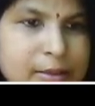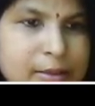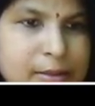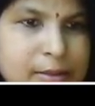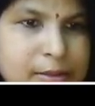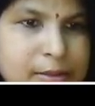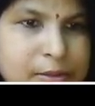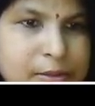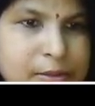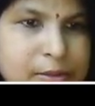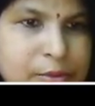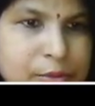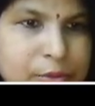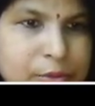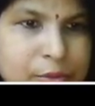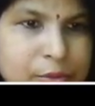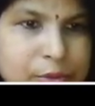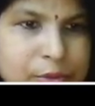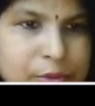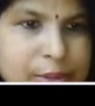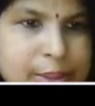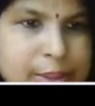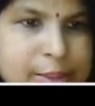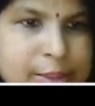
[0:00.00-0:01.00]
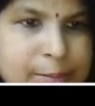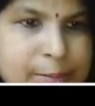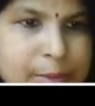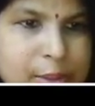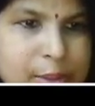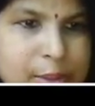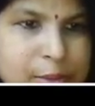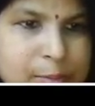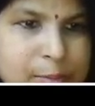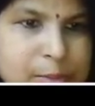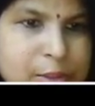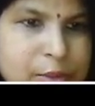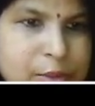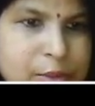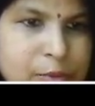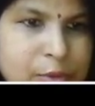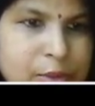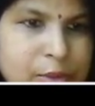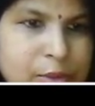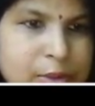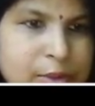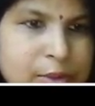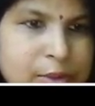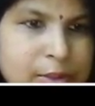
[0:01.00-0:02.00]
So this becomes your
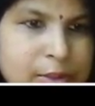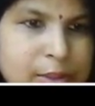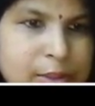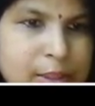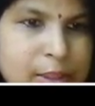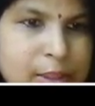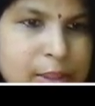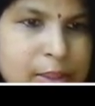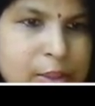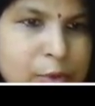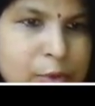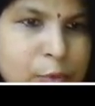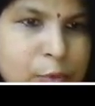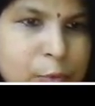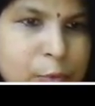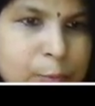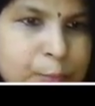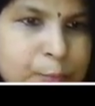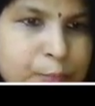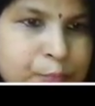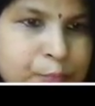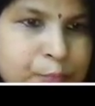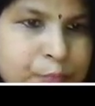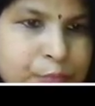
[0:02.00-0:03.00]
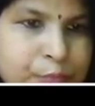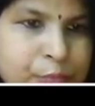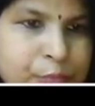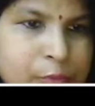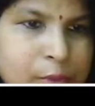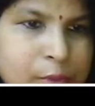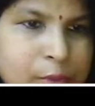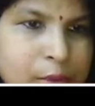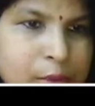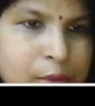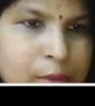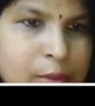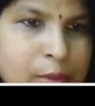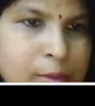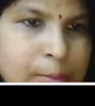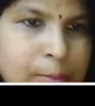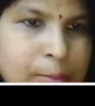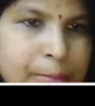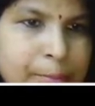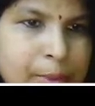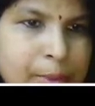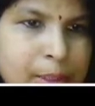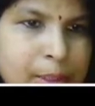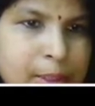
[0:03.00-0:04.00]
3u
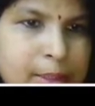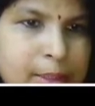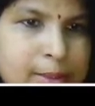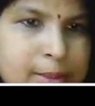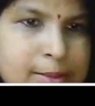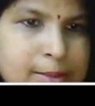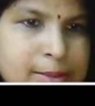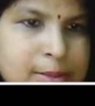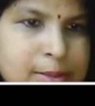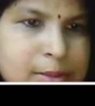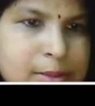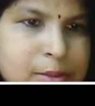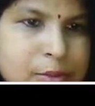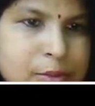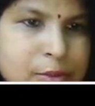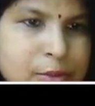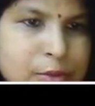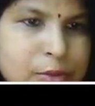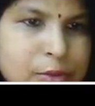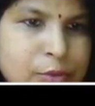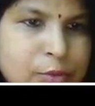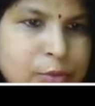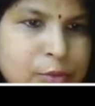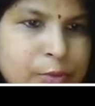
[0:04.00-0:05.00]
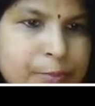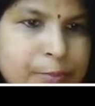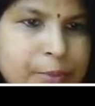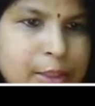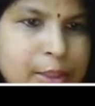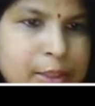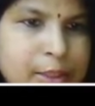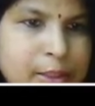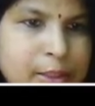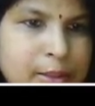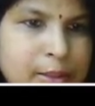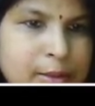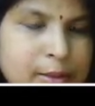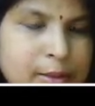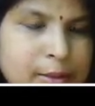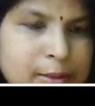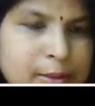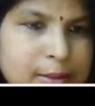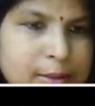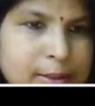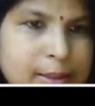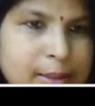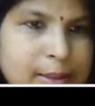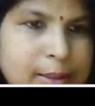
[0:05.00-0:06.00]
plus 2p
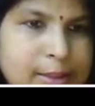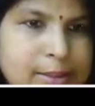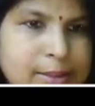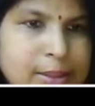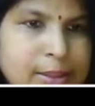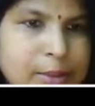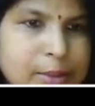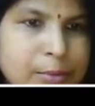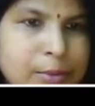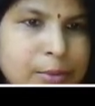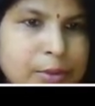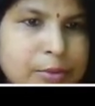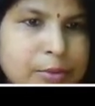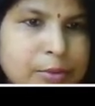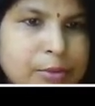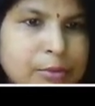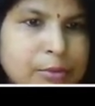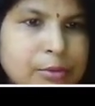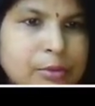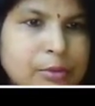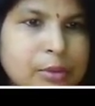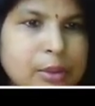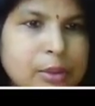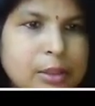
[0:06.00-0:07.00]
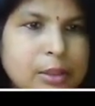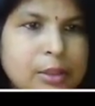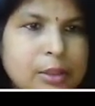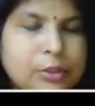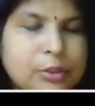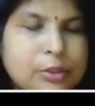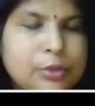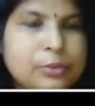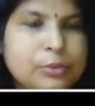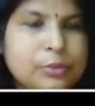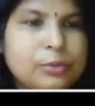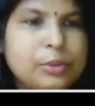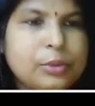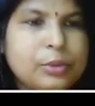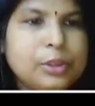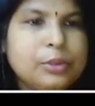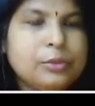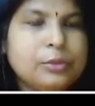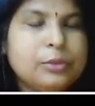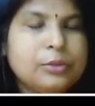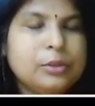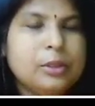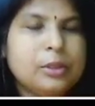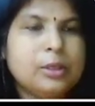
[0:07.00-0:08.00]
is equal to 2
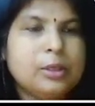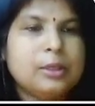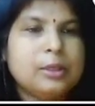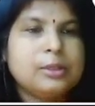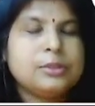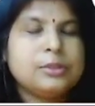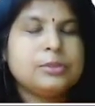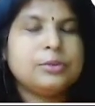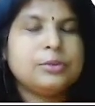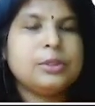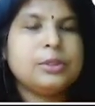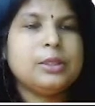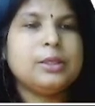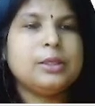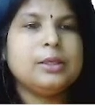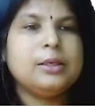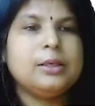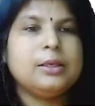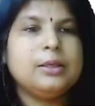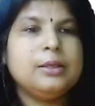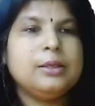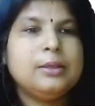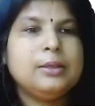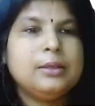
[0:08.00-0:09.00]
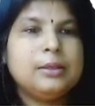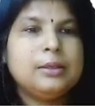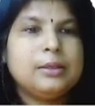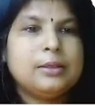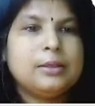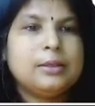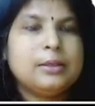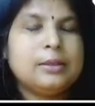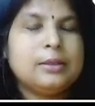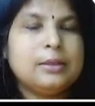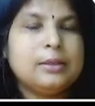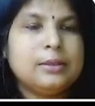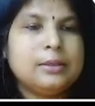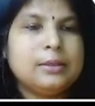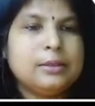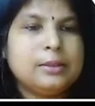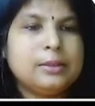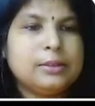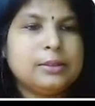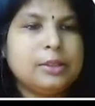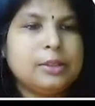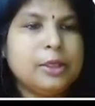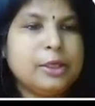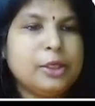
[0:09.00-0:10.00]
into, so here
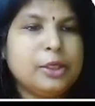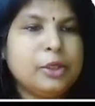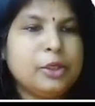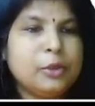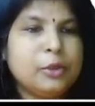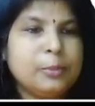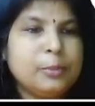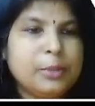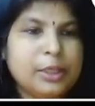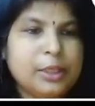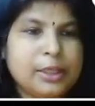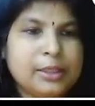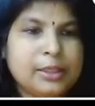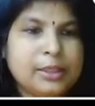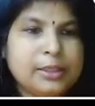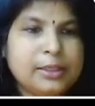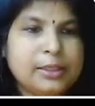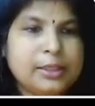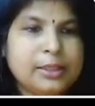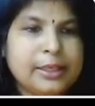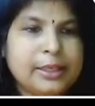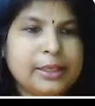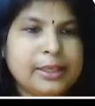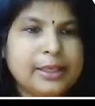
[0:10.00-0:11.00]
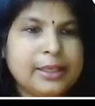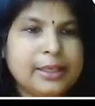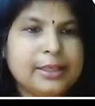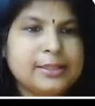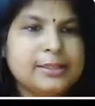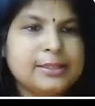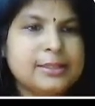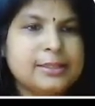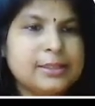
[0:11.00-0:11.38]
the denominator is